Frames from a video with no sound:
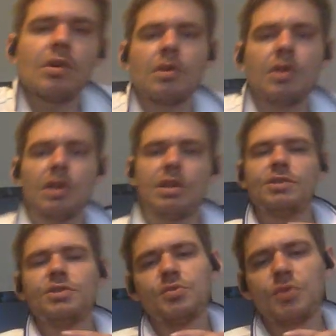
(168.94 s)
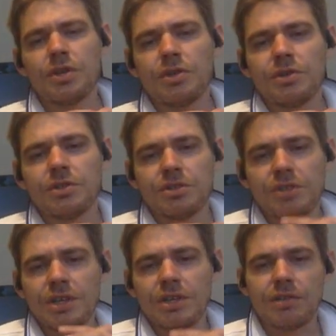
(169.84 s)
Yeah, this is what I don't
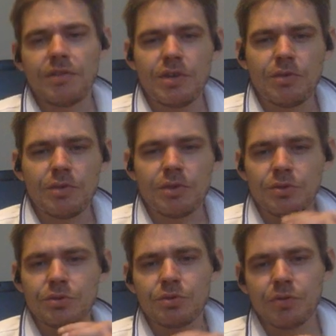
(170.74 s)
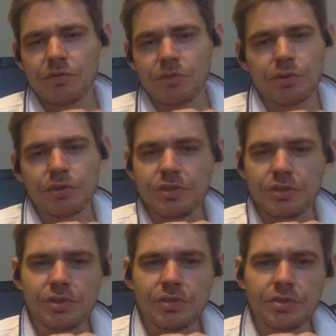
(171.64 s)
understand. If anyone knows, whoever watches
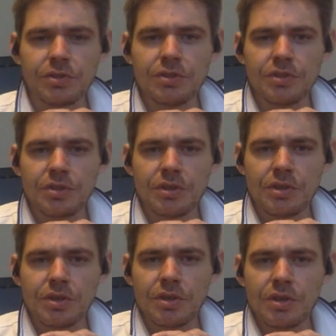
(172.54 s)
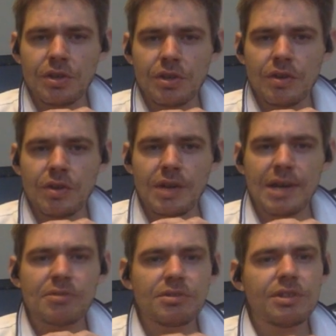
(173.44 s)
this,
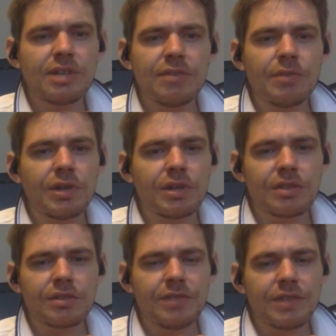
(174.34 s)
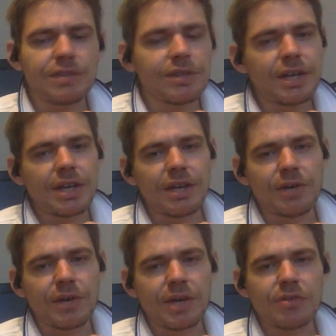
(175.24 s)
how did they work things like that
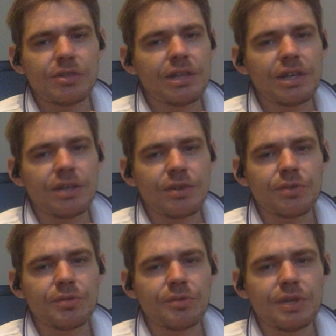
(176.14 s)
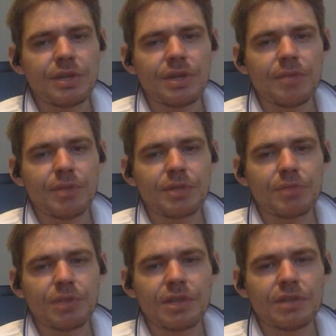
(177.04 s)
out? How did they know that there must be,
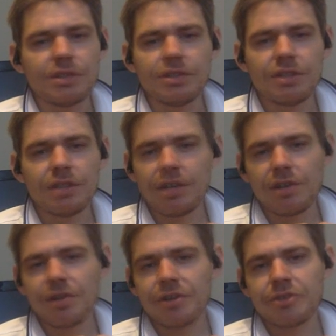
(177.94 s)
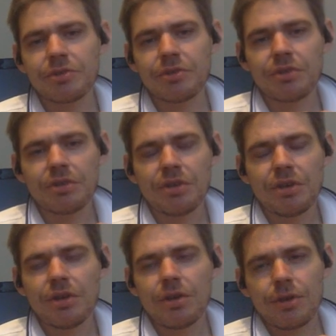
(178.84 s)
because they said that in the last one,
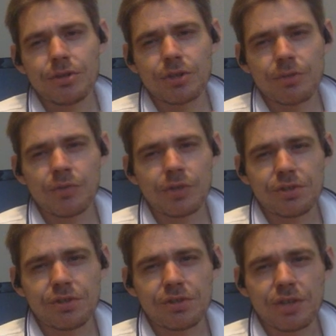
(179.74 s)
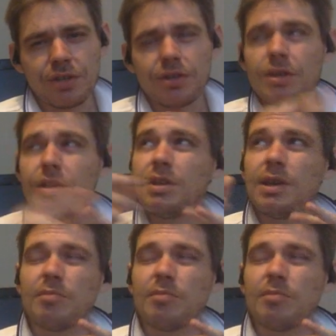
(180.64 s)
that someone had said there